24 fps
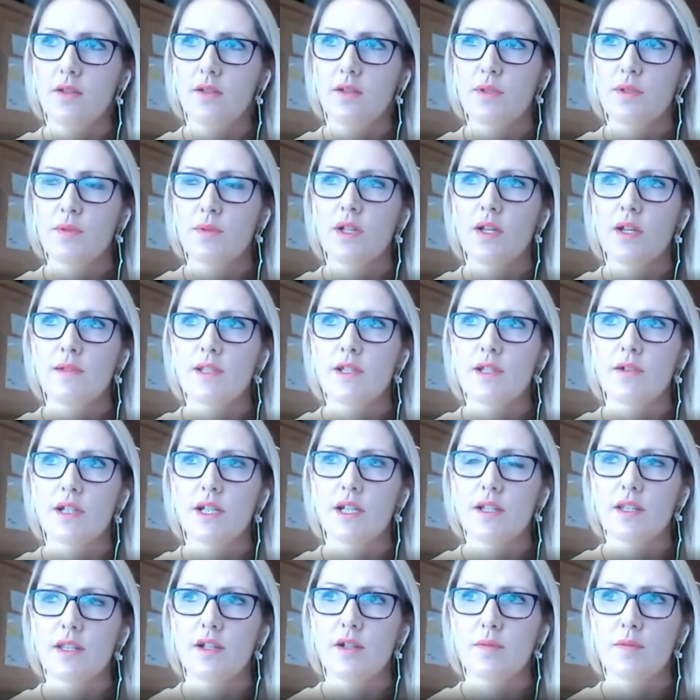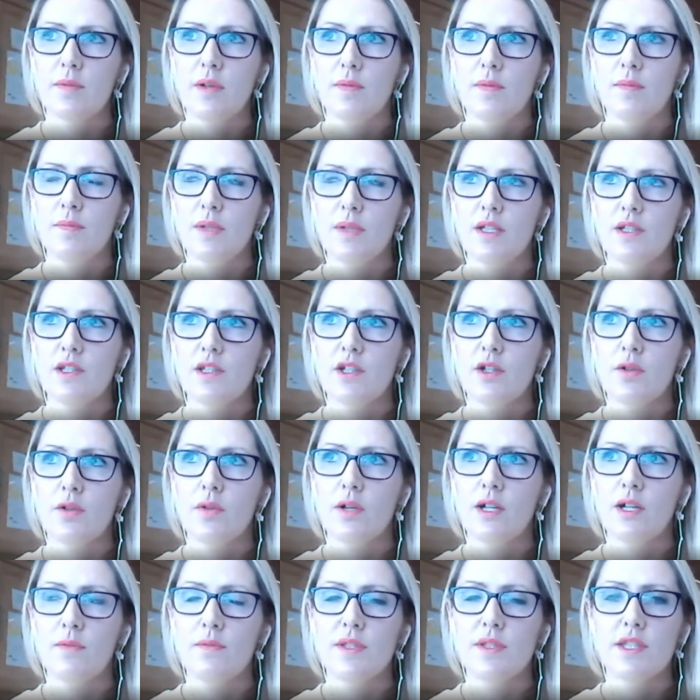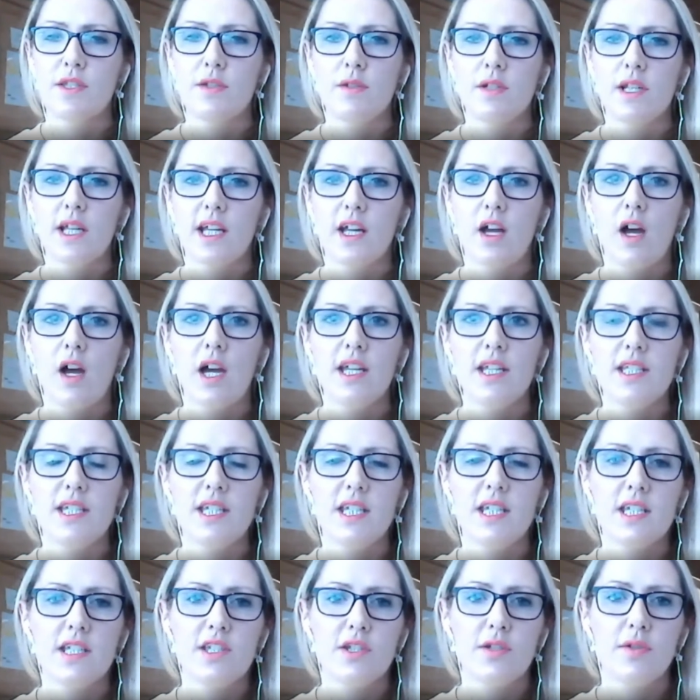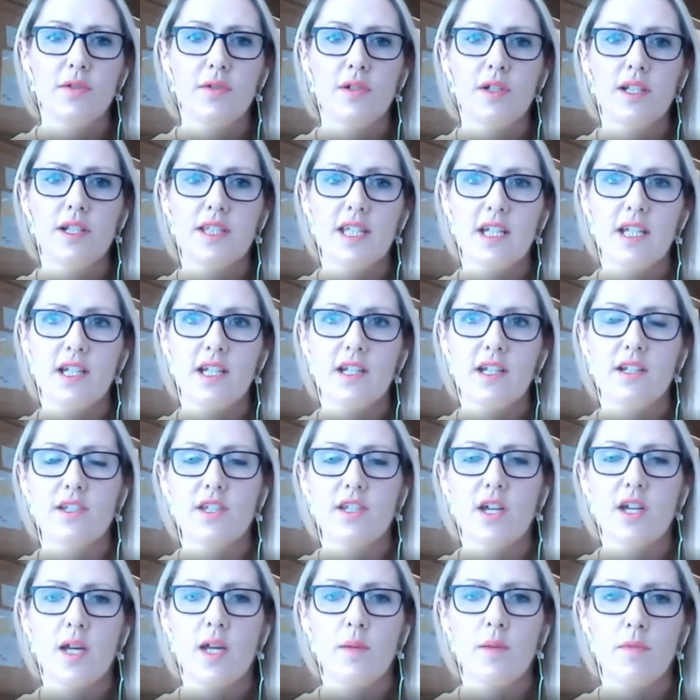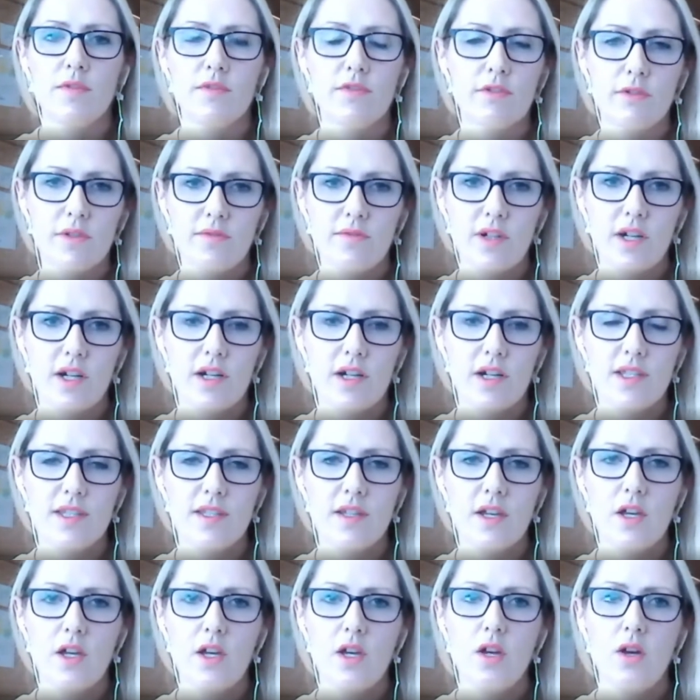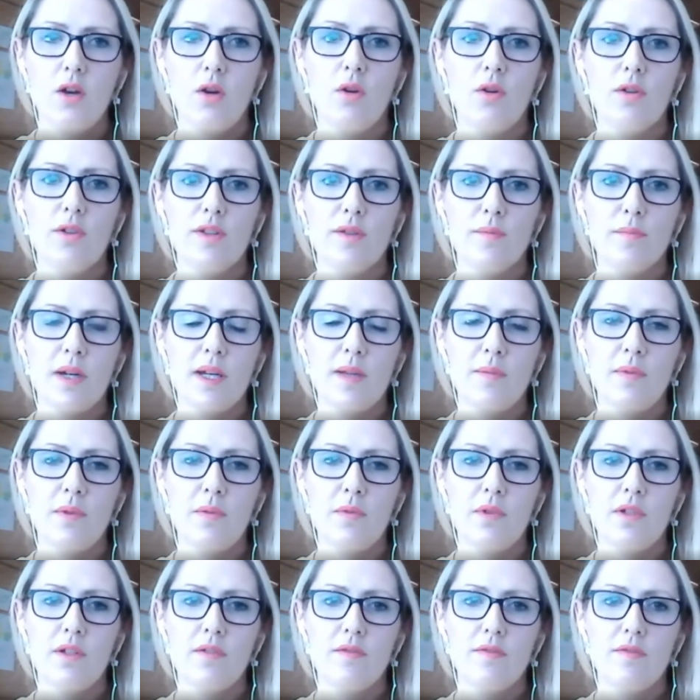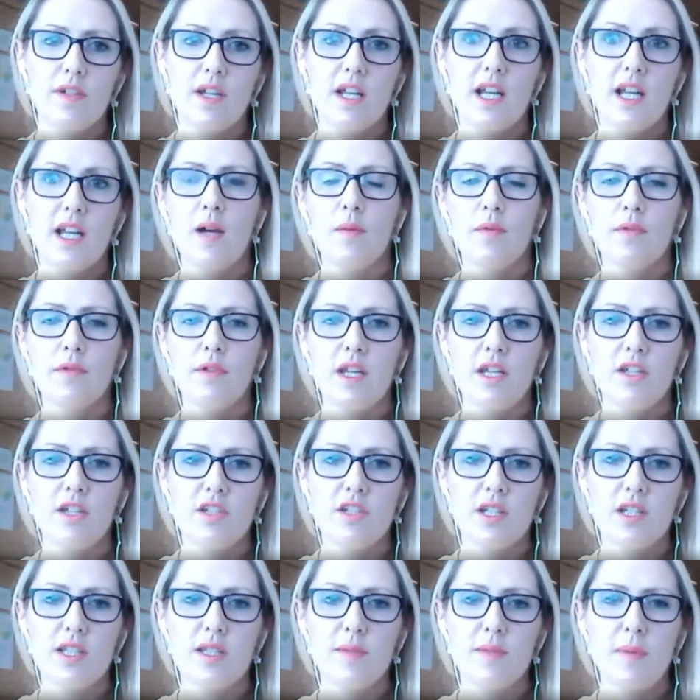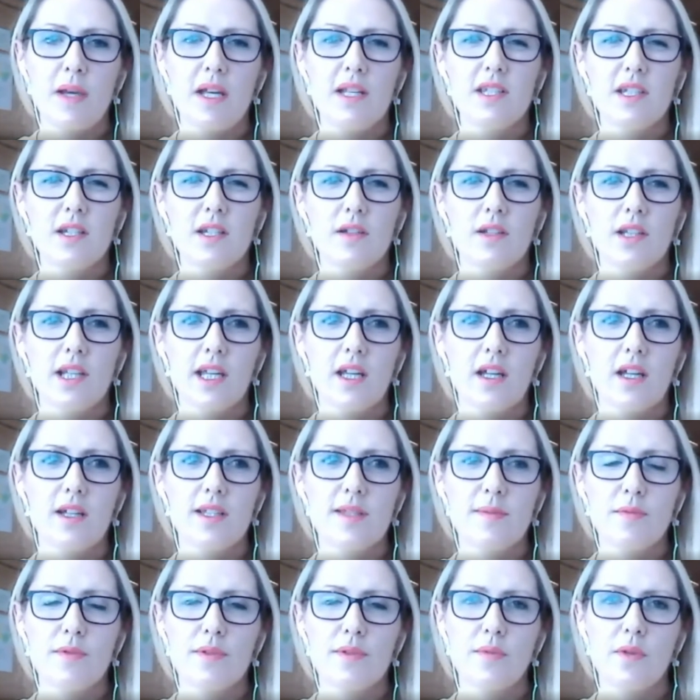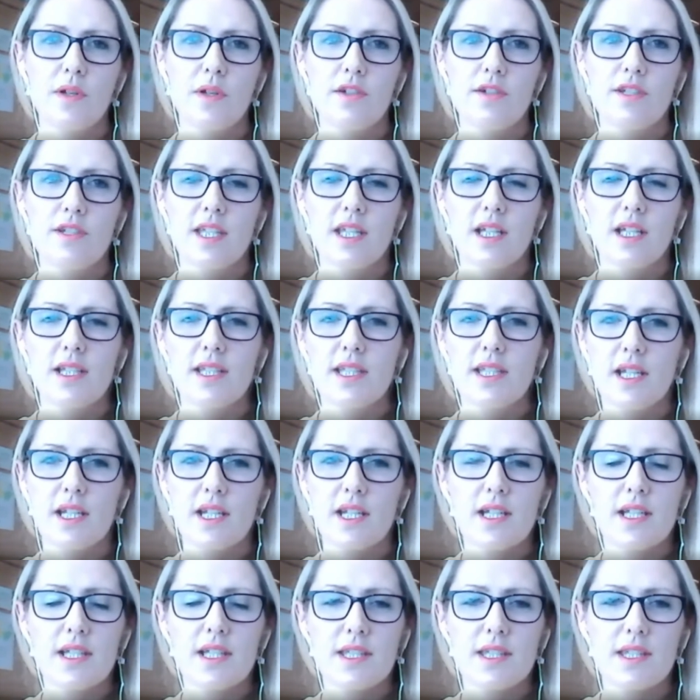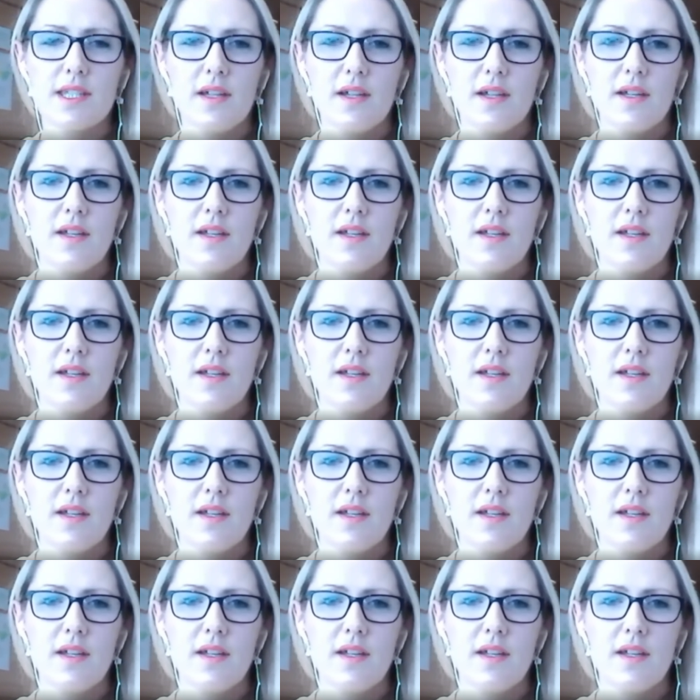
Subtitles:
There was one I was looking at there a minute ago, and it was like IT tools in a time of coronavirus. Or there might be one of collaboration, depending on, like, I suppose, what your skill set is.